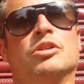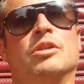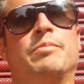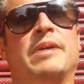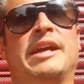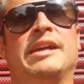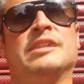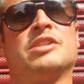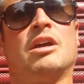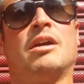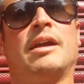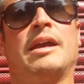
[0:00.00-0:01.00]
going to be.
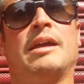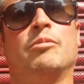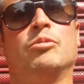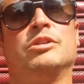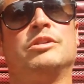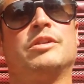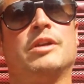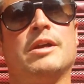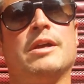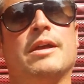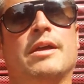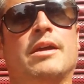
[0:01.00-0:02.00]
So it would.
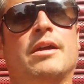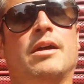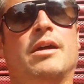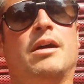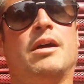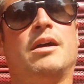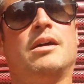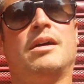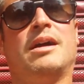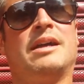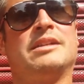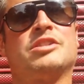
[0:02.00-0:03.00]

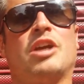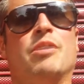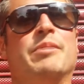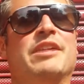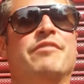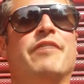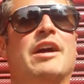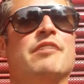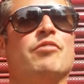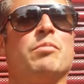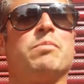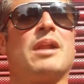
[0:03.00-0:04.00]
I had so many favourite